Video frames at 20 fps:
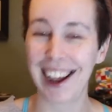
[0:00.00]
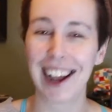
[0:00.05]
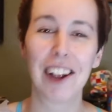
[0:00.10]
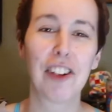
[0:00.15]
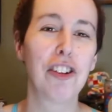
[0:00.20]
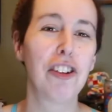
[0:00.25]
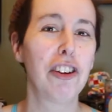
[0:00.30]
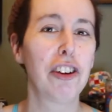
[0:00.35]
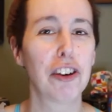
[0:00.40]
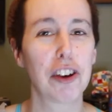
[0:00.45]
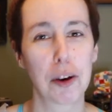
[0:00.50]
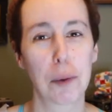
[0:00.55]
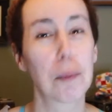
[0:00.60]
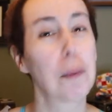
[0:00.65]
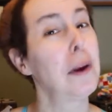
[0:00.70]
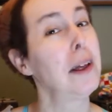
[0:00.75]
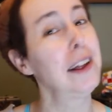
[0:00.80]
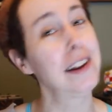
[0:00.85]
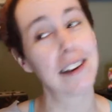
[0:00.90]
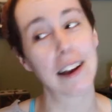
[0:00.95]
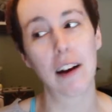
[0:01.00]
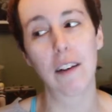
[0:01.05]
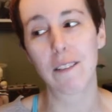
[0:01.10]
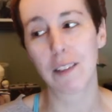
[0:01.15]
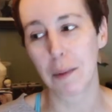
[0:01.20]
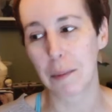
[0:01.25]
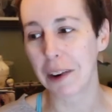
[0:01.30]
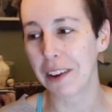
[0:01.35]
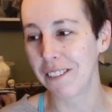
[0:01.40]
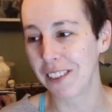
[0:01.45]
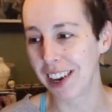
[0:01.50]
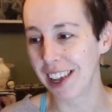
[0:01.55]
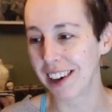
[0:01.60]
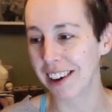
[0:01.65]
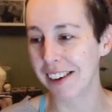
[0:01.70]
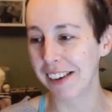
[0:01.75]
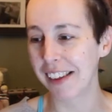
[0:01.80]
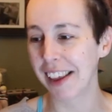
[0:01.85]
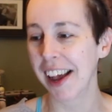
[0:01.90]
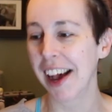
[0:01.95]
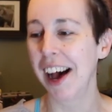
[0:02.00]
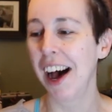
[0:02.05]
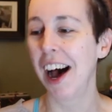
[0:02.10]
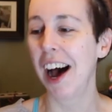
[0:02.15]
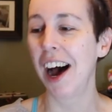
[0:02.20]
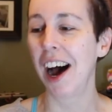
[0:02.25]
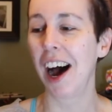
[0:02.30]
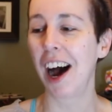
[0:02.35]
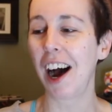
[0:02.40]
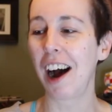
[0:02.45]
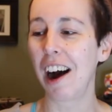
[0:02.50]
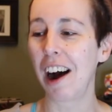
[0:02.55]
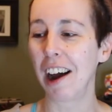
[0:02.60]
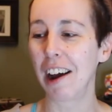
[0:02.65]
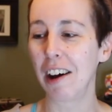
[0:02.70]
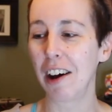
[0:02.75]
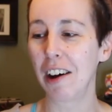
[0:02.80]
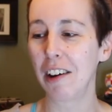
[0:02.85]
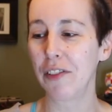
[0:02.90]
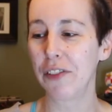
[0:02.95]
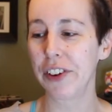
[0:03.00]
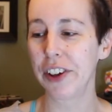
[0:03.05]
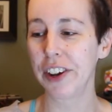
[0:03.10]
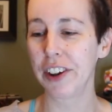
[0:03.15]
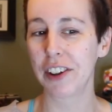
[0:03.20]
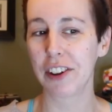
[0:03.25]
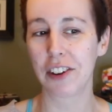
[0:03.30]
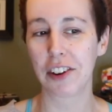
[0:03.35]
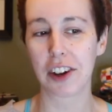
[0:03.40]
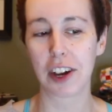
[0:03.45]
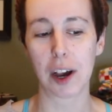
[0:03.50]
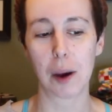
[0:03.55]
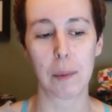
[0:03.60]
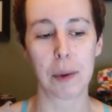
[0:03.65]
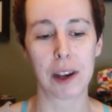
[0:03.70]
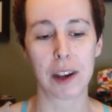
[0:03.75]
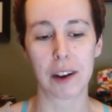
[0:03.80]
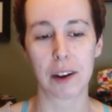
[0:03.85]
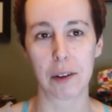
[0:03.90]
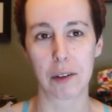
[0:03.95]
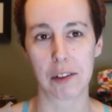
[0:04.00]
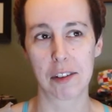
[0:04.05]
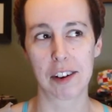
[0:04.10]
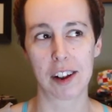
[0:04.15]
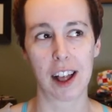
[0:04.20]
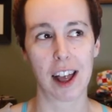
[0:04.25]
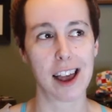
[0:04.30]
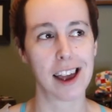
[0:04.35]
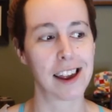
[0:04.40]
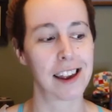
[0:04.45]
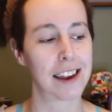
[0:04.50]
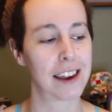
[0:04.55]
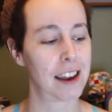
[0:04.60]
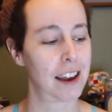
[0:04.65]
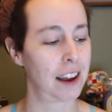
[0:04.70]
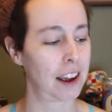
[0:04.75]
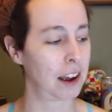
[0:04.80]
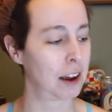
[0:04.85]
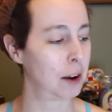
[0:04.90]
As you can really tell from my videos, I often look a bit ghost-like.